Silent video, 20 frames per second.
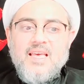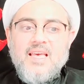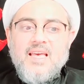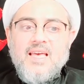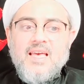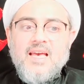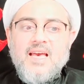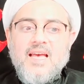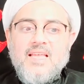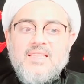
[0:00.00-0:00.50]

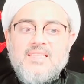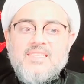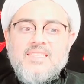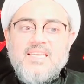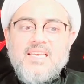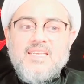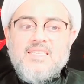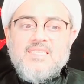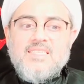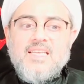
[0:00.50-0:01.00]
and
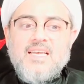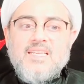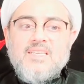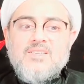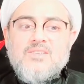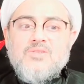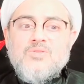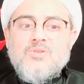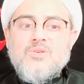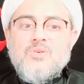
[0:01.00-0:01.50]
says
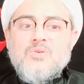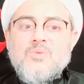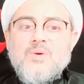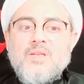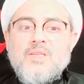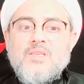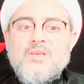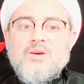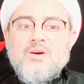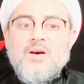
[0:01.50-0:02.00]
that to you
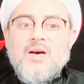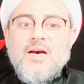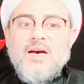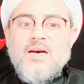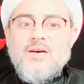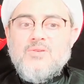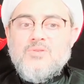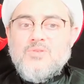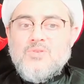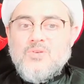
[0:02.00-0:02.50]
and your
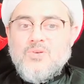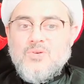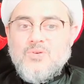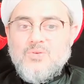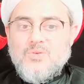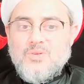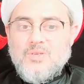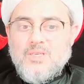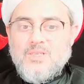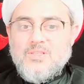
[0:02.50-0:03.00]

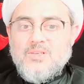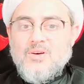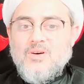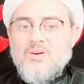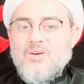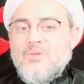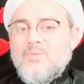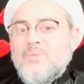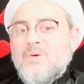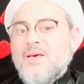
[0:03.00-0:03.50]
household is
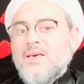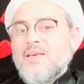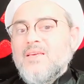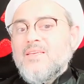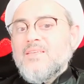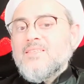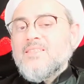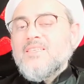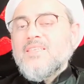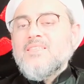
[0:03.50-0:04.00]
all
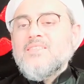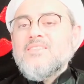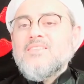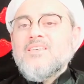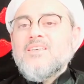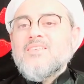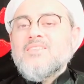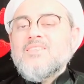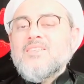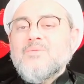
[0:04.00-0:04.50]
my
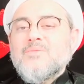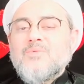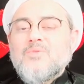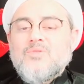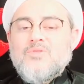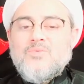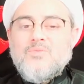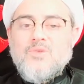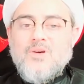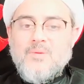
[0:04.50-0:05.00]
sincere
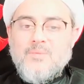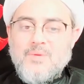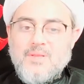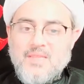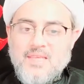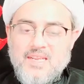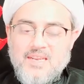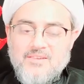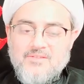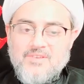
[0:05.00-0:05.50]
support,
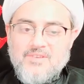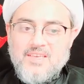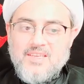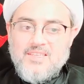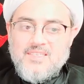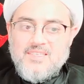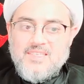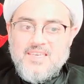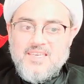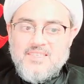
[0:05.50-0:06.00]
Muhammad
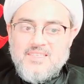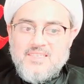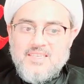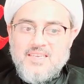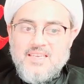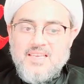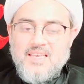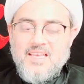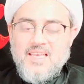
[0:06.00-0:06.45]
Hanafiyyah says.